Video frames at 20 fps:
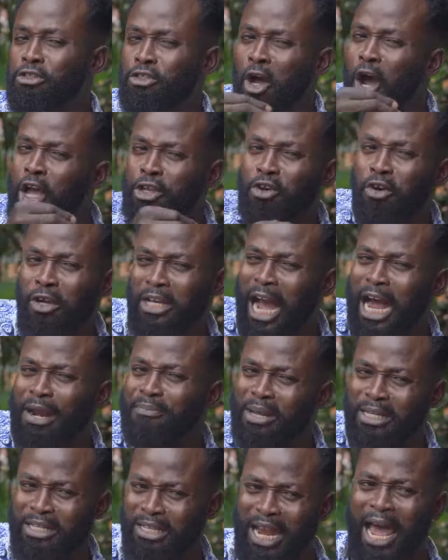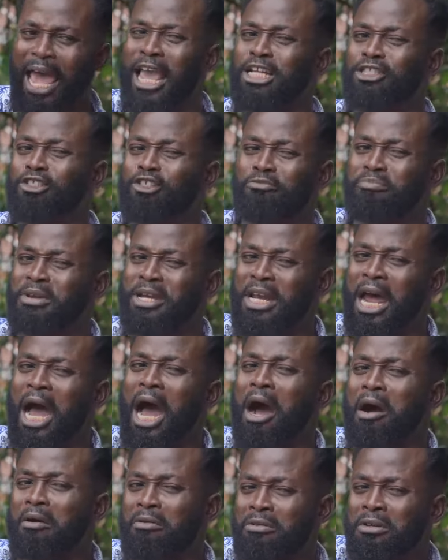so you can't be lying to me
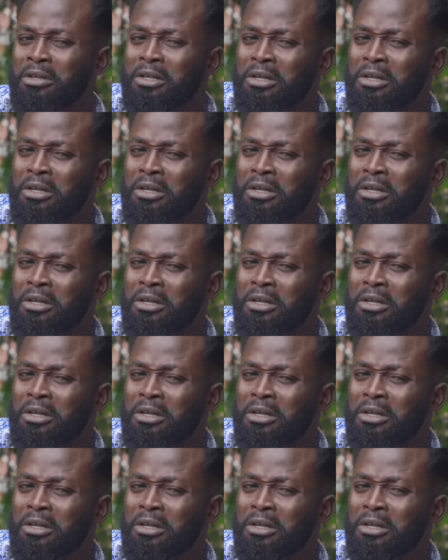now.